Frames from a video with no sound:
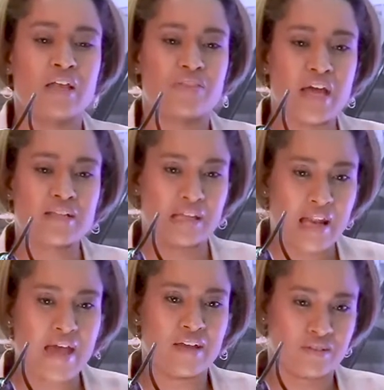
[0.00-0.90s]
that
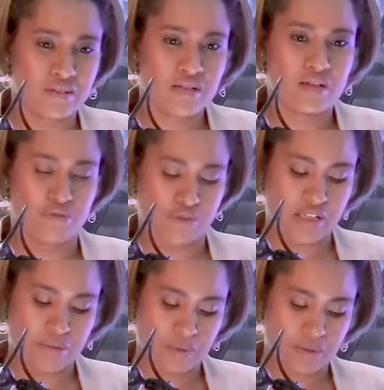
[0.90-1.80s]
land
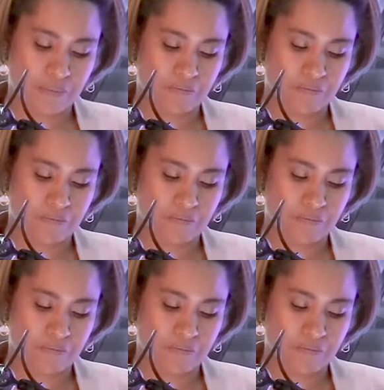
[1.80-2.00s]
available.